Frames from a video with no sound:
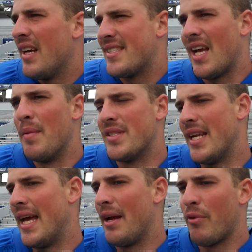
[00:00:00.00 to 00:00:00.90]
excitement
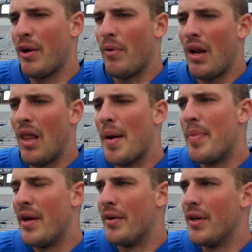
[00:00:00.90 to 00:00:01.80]
today, ran around a lot
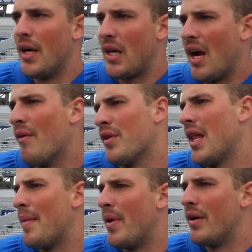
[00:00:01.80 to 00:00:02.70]
better, covered a
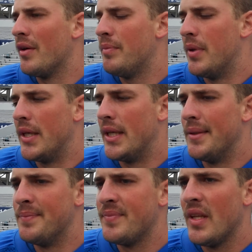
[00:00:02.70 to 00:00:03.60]
lot better. But
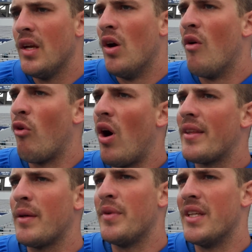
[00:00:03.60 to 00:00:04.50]
overall,
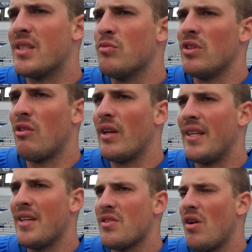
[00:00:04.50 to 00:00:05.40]
I think we did some really great
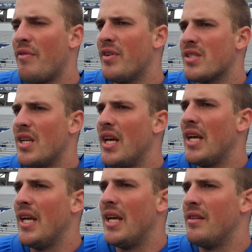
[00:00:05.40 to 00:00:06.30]
things on offense
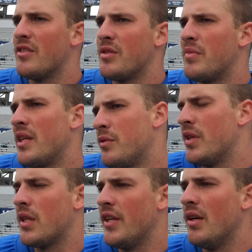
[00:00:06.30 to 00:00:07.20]
today, and there's some things we
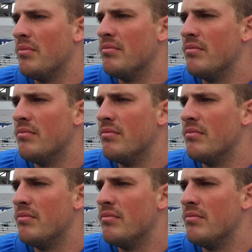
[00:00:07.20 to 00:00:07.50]
need to clean up.